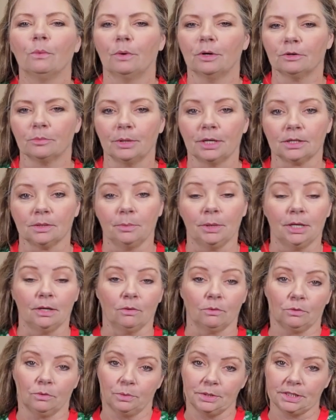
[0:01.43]
welcome back to
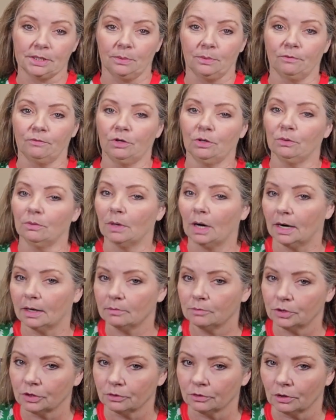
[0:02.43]
Mediocre Whiskey Review. I'm
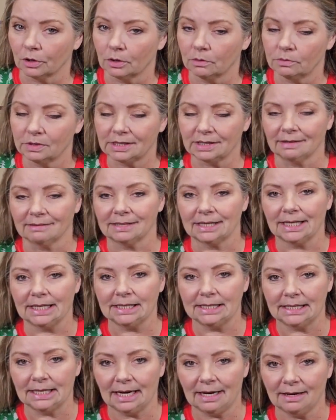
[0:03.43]
Jill, your host, and
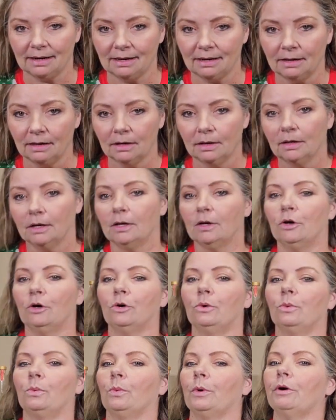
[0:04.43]
today
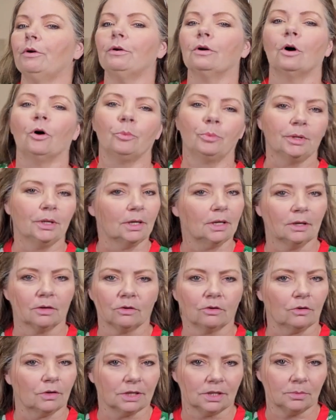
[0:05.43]
we're opening a
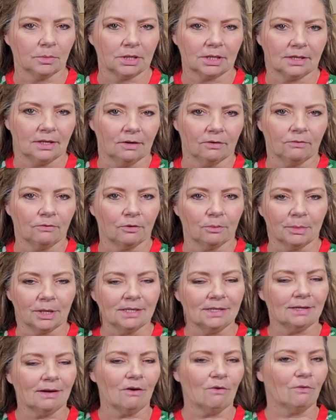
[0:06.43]
Christmas gift for
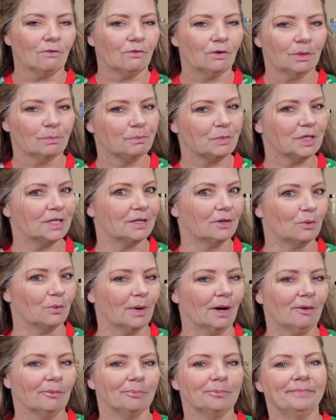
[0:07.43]
myself. Stick
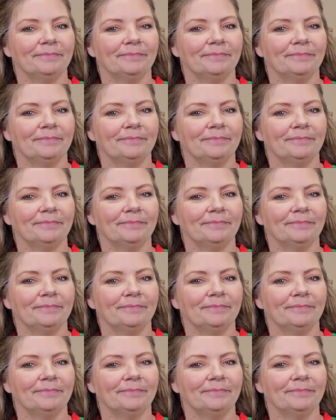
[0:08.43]
around.